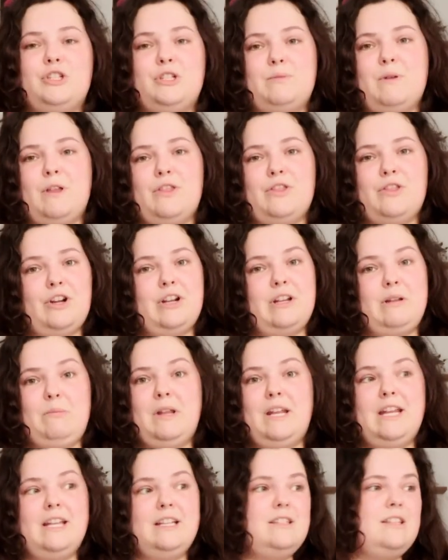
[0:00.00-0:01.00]
it's been 30
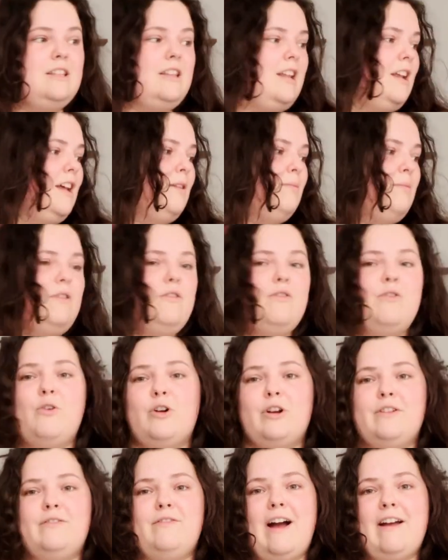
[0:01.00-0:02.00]
minutes, and then it had been
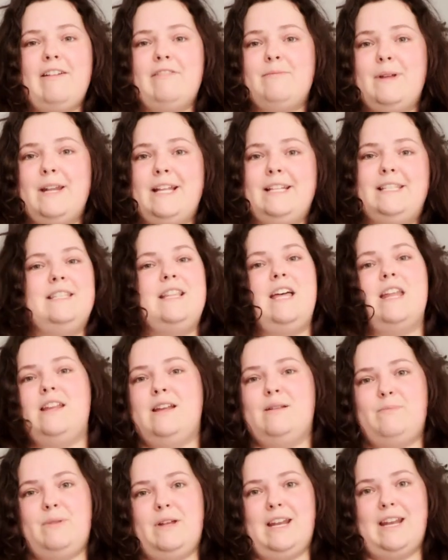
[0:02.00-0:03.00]
45 minutes, and then it
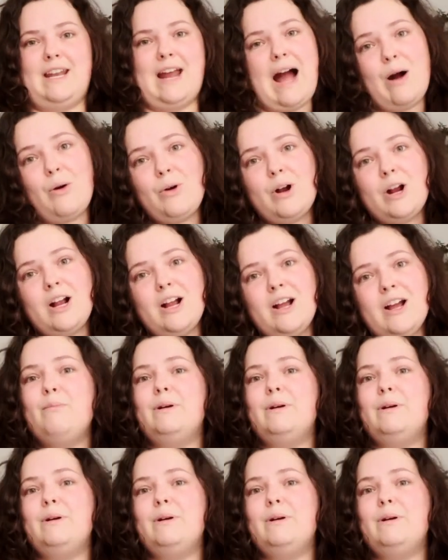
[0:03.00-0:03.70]
had been an hour.